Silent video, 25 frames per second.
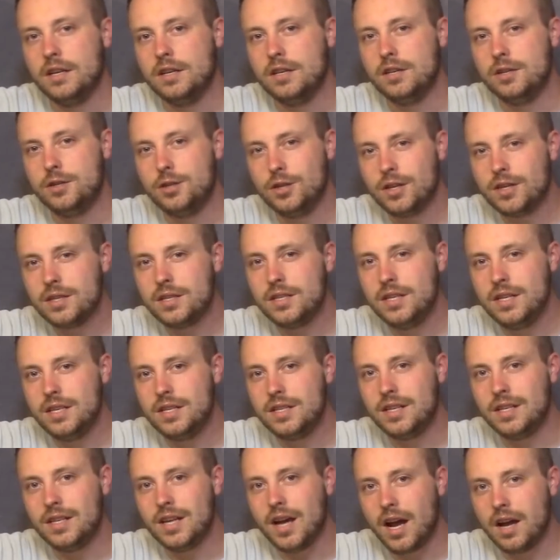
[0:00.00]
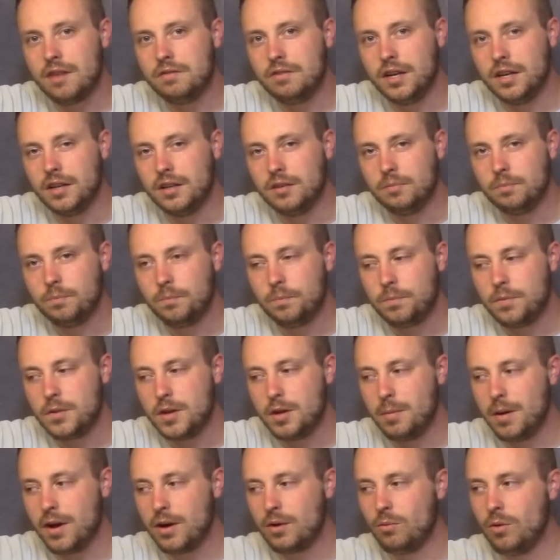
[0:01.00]
you just need to dive in. No
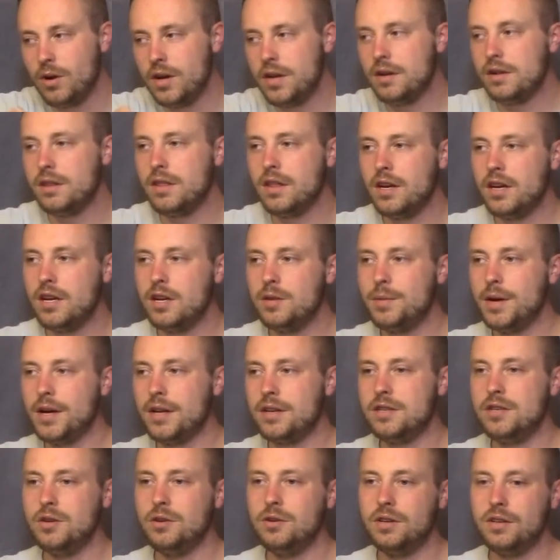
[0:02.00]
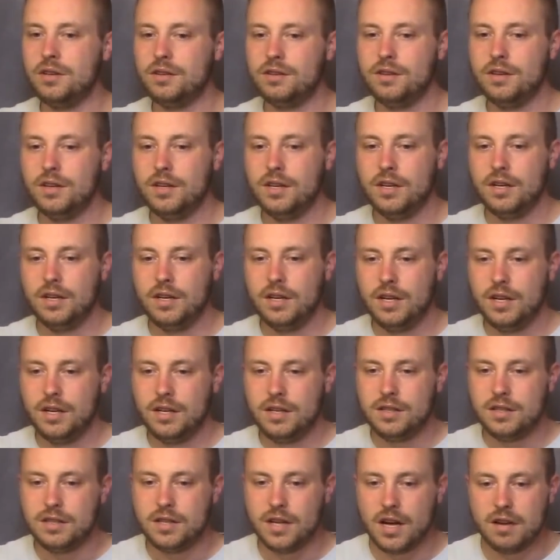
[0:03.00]
matter what you're thinking about doing,
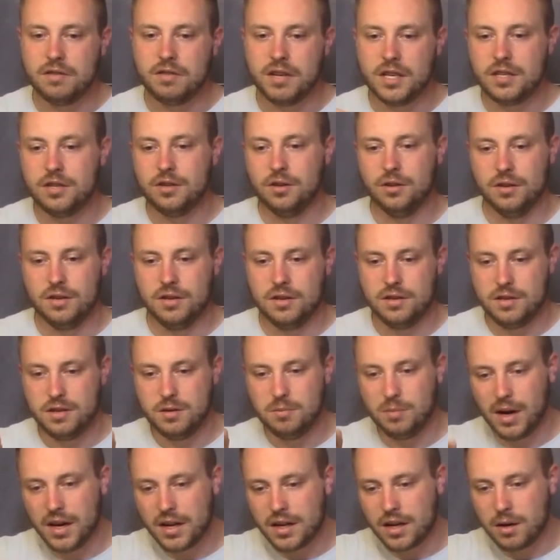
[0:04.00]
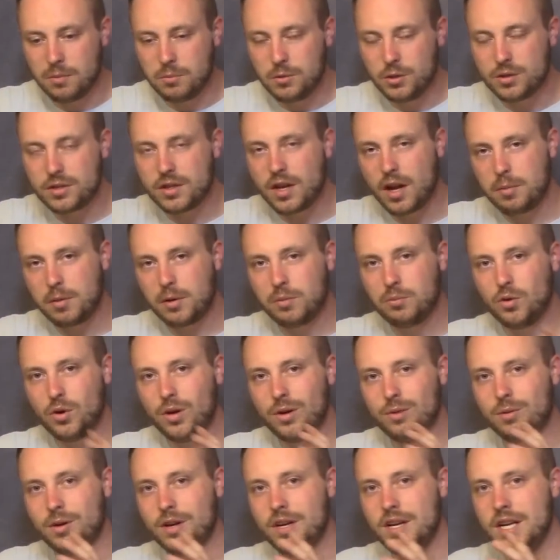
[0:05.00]
dive into it. You might come to a stopping
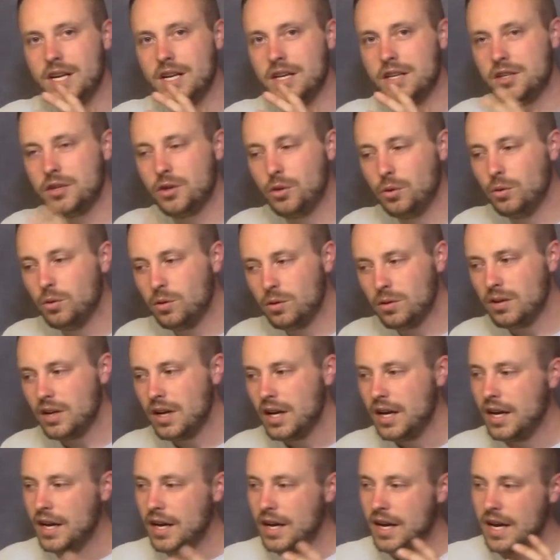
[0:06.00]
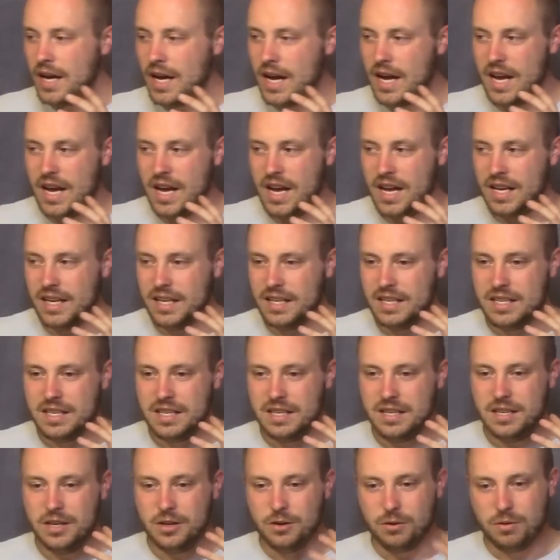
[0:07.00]
point where you need a tool and
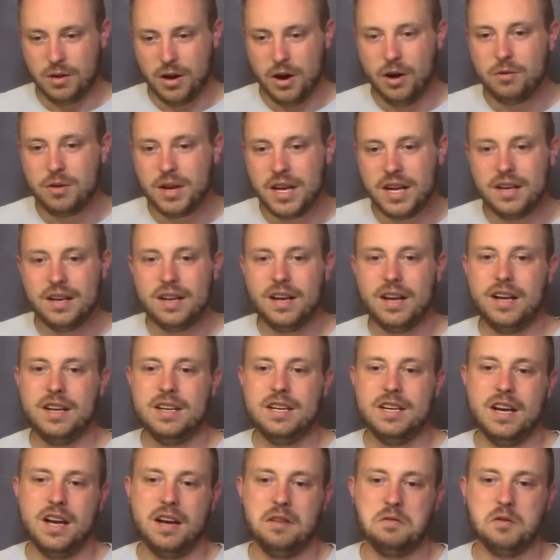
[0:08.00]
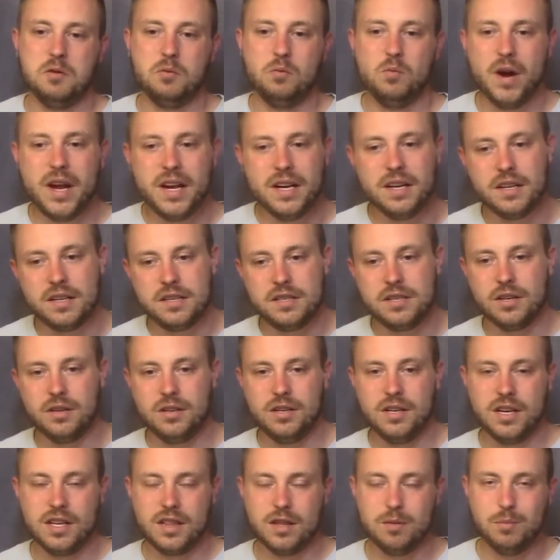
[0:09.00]
you don't own it and you have to wait until
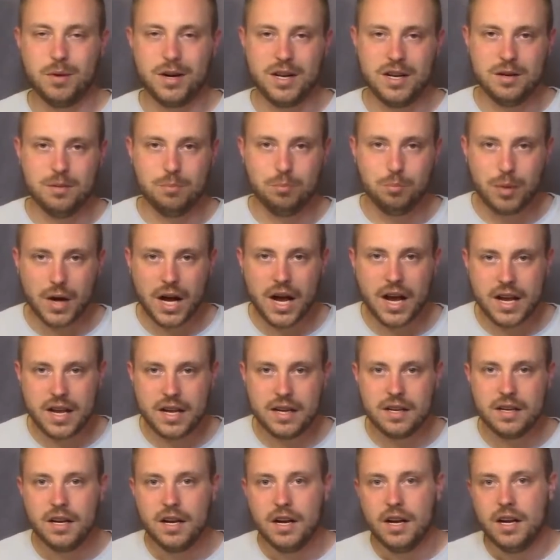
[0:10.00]
you get the money to buy it.